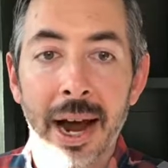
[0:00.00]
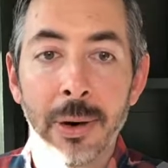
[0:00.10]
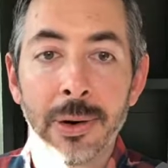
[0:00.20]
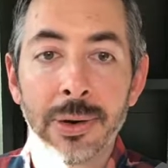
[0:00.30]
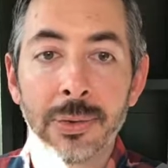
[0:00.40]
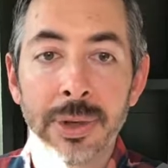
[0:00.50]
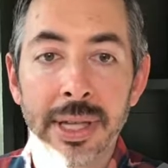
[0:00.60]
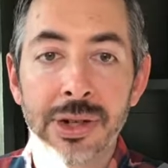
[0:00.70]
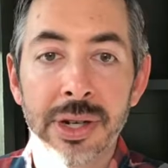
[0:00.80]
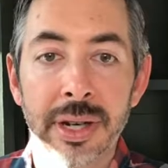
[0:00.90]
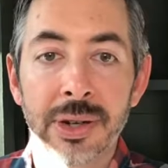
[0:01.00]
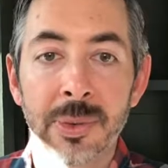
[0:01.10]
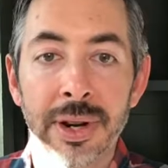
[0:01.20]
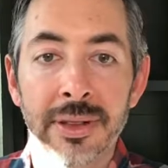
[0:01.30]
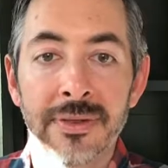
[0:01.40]
Our religion is
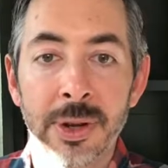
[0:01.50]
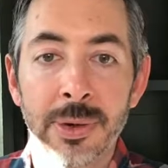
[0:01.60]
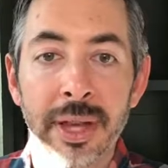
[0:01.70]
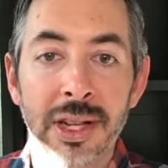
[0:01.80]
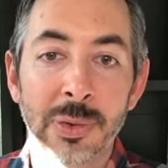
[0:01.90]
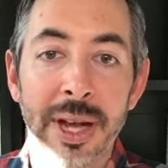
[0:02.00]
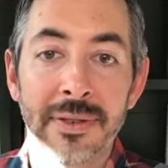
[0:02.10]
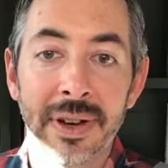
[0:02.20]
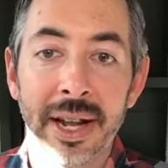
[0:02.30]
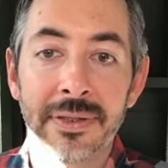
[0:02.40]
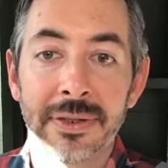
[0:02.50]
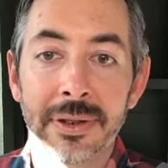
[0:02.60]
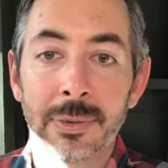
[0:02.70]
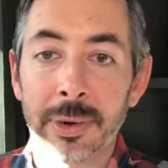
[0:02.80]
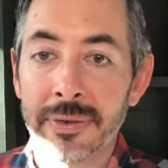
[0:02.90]
one of the few things we have
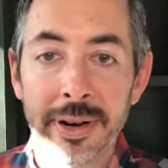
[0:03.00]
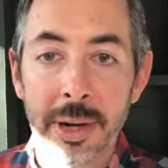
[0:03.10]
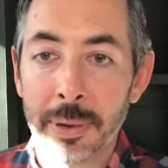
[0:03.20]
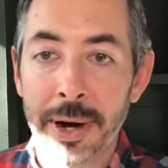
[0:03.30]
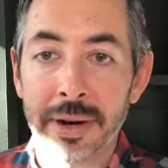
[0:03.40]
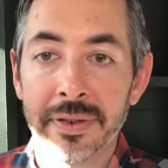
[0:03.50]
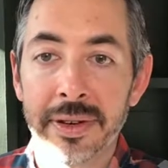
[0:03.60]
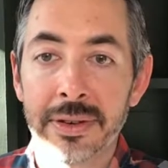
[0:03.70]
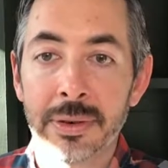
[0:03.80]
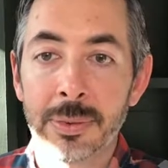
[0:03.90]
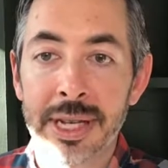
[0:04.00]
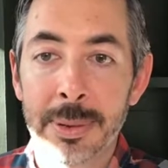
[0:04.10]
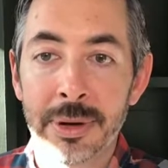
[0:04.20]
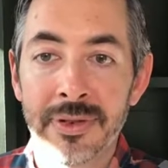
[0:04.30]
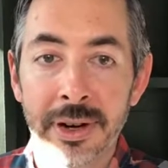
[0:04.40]
left. We are very proud of it. We
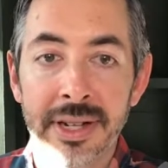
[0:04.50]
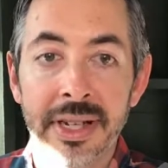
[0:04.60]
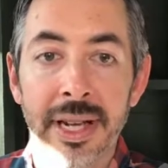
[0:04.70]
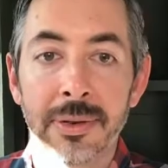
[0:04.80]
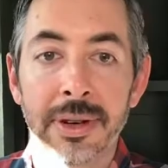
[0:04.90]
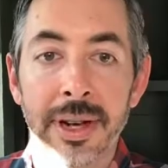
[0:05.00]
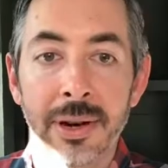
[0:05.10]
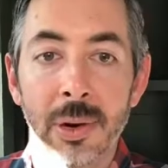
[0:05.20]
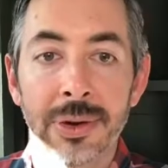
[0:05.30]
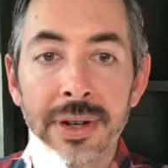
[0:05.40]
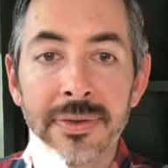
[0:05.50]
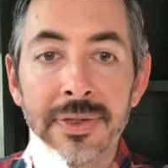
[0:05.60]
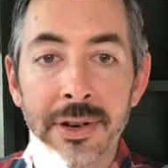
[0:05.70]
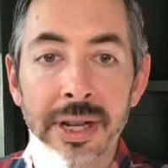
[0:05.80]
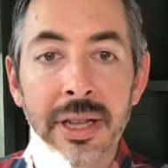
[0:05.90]
keep it very sacred and hold it very